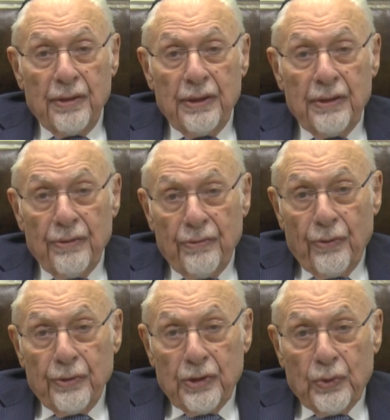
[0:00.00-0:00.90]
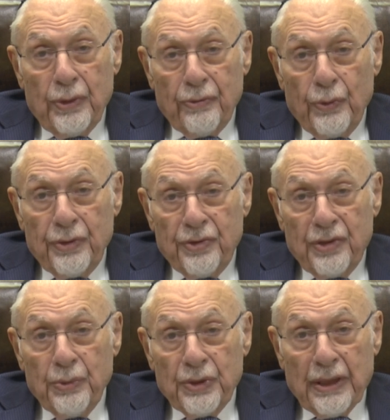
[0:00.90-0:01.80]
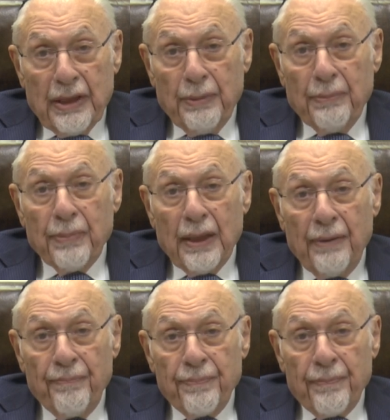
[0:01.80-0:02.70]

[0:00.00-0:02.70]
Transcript: In 42 and 43, which I remember,